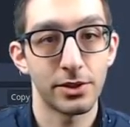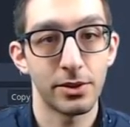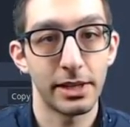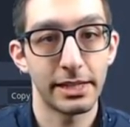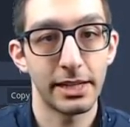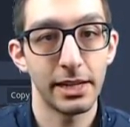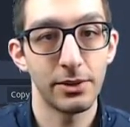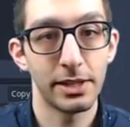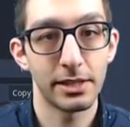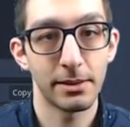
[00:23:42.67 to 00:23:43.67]
So let's say you
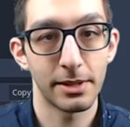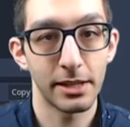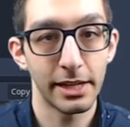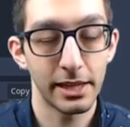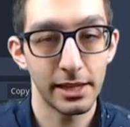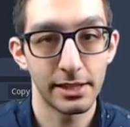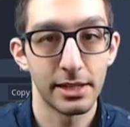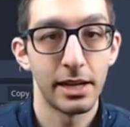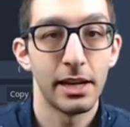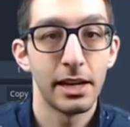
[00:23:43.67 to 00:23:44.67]
did something like this.